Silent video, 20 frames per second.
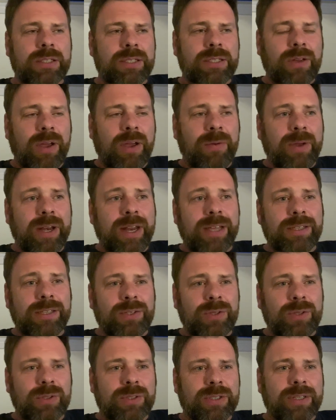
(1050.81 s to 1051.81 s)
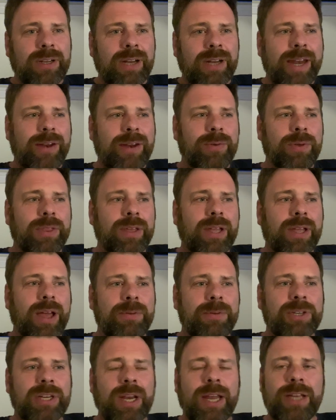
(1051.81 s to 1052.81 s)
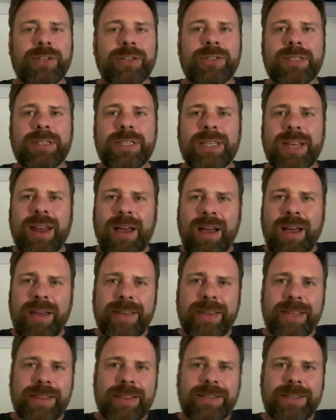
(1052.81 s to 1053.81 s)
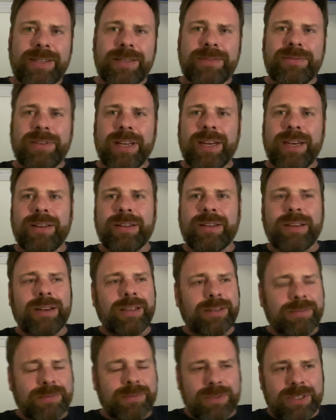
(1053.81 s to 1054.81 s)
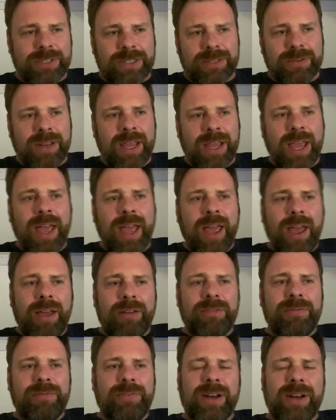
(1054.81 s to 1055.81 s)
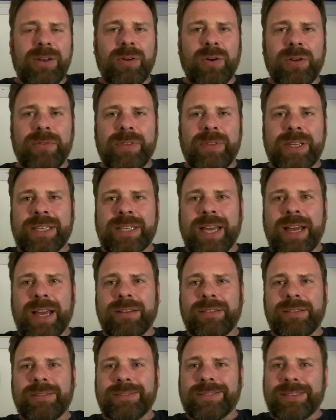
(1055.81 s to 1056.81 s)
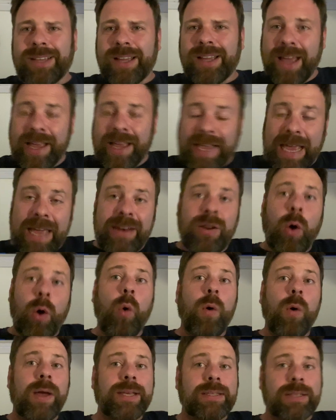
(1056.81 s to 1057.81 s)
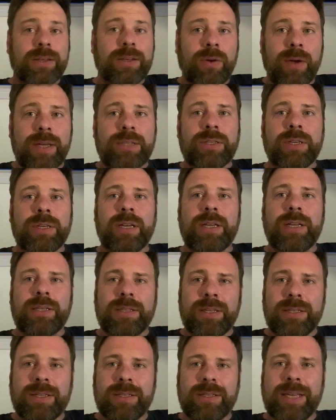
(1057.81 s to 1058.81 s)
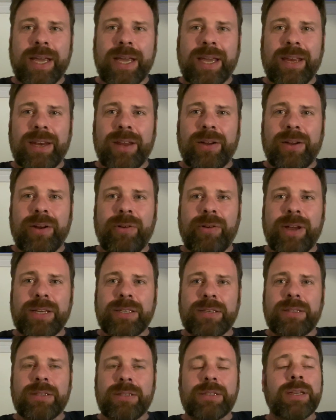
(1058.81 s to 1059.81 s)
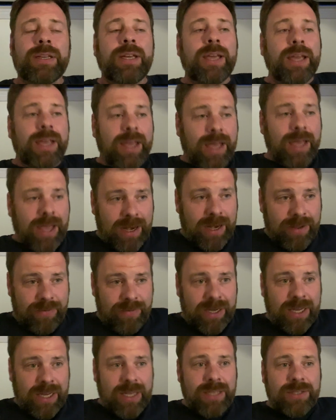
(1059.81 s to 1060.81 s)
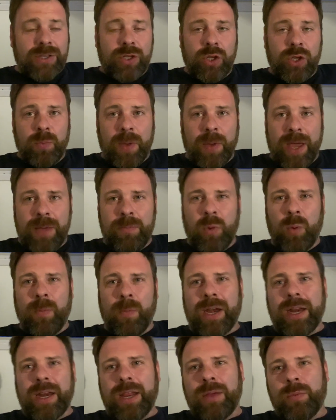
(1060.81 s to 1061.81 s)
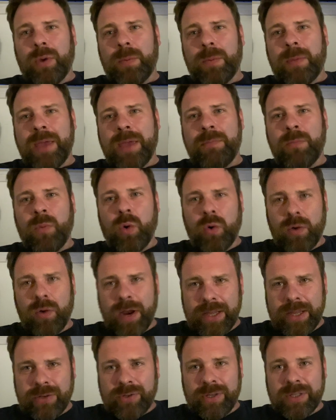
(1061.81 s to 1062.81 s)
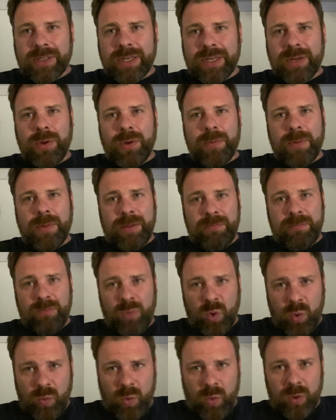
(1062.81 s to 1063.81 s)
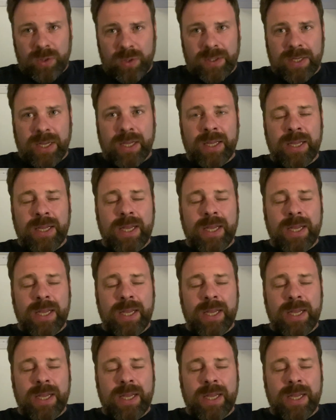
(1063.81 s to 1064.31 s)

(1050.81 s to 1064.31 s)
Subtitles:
So I went next door to the lady with the garbage collection. She said, oh, yeah, this is fine. Okay, so we'll just fill all of this out. Again, always the question, is this a secondary residence? And if it is, you pay more money, we pay more electricity, we pay more water.